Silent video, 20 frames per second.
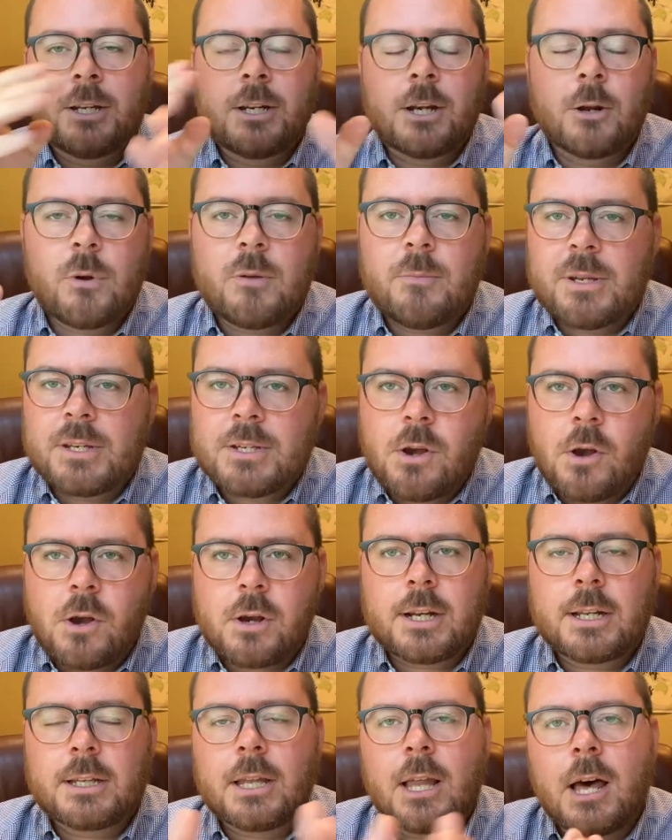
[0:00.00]
You know, we've been
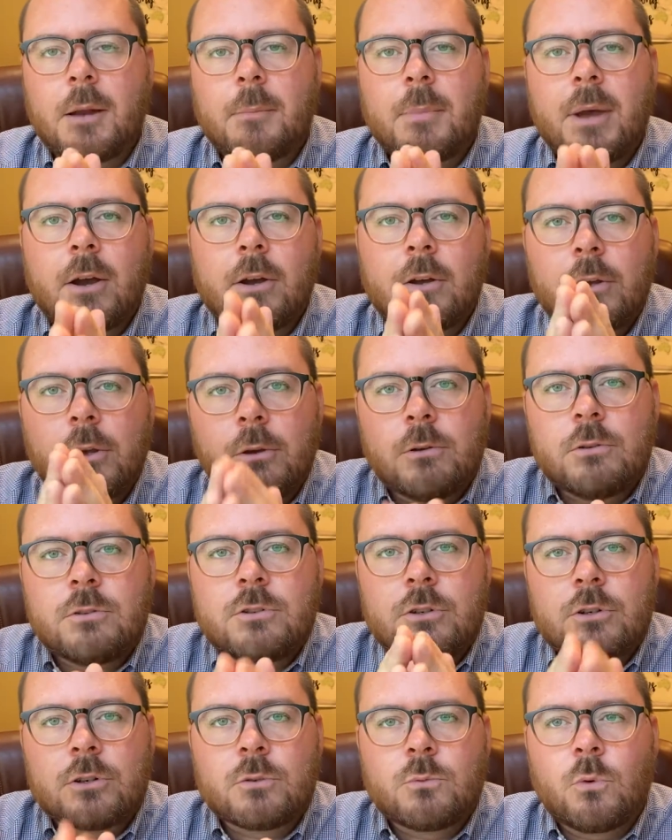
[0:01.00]
talking a lot about
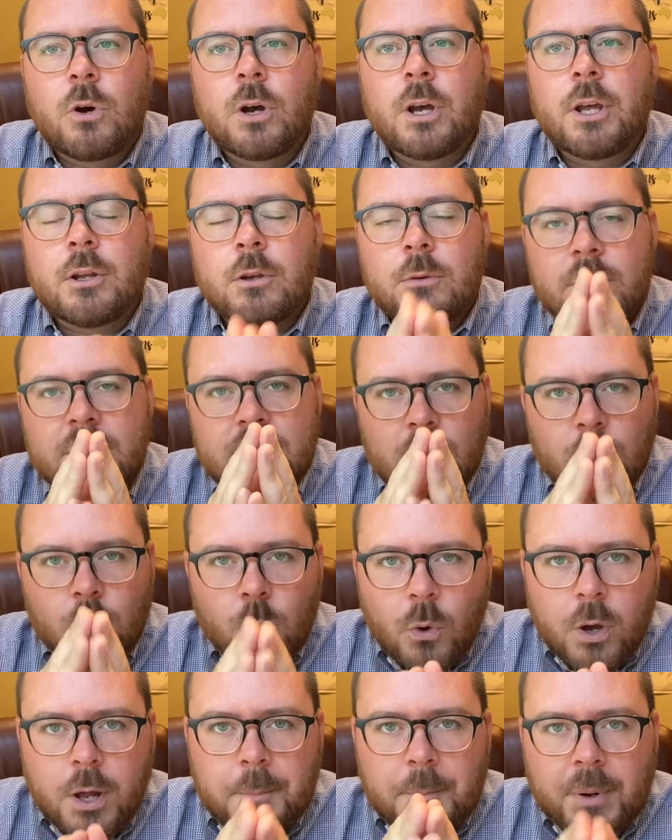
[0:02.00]
who's your one. Who is the
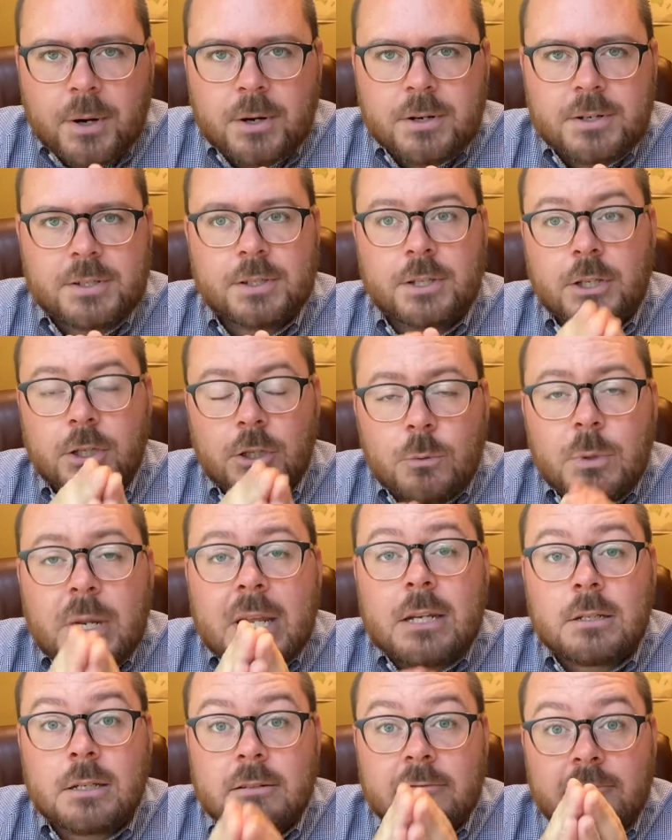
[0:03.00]
one person that you
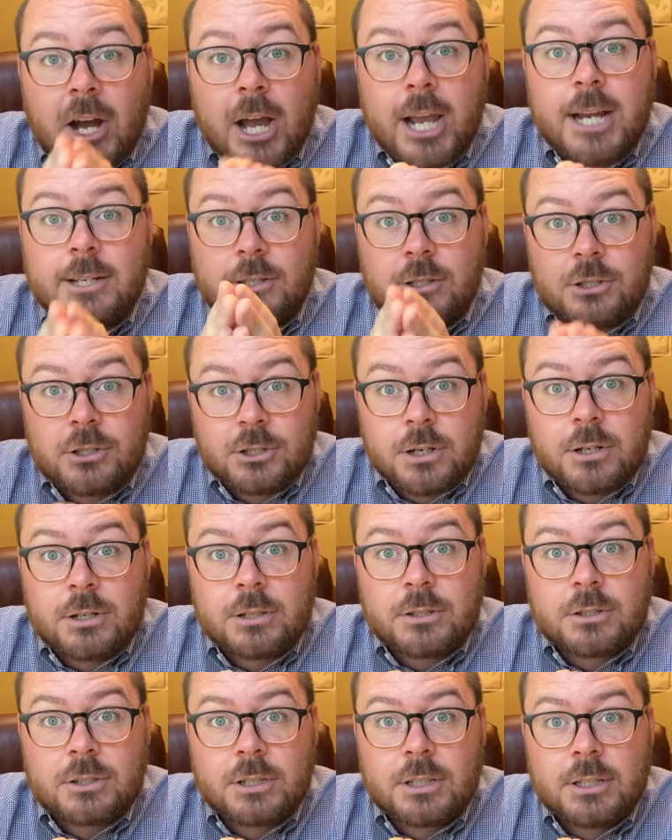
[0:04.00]
need to invite to
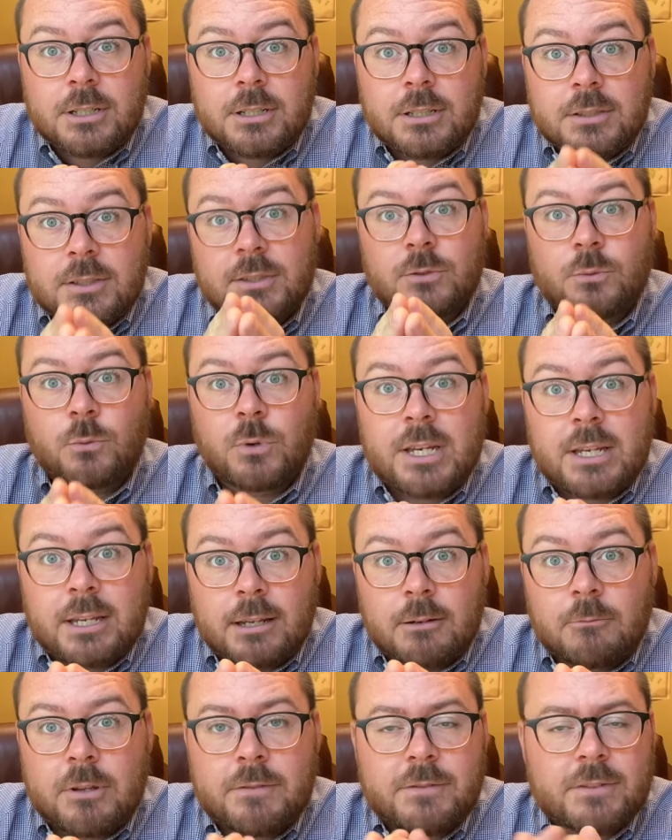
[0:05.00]
church this
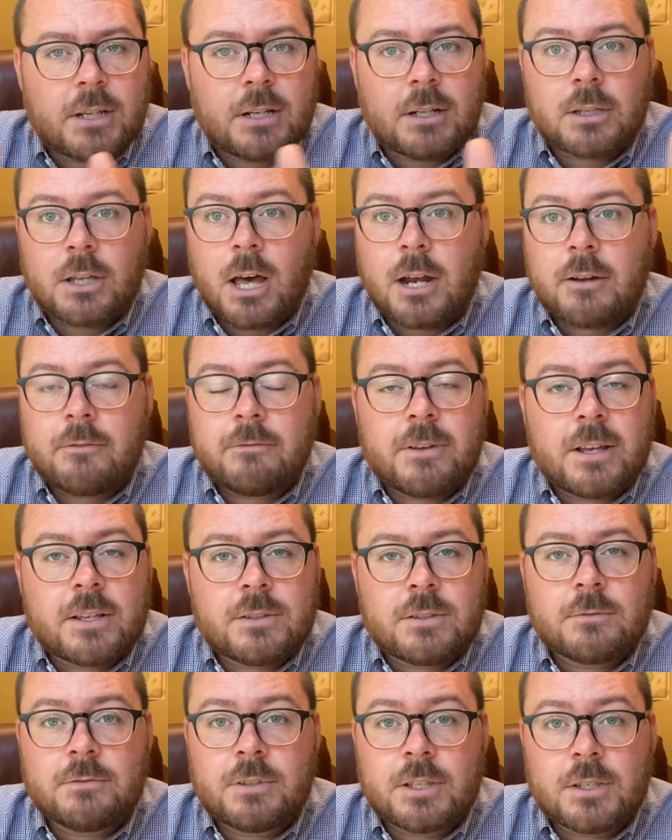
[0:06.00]
weekend? We've seen a lot of
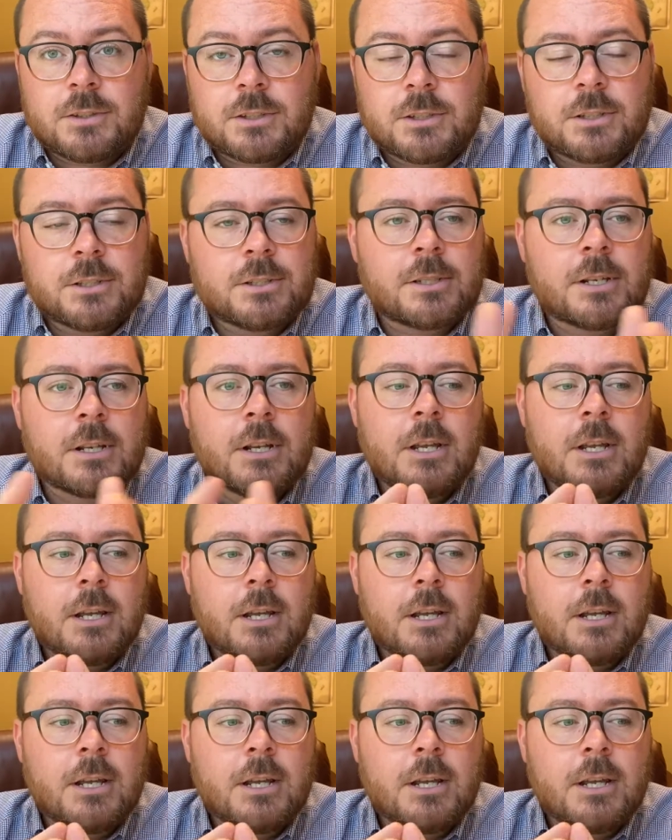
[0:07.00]
vis- visitors.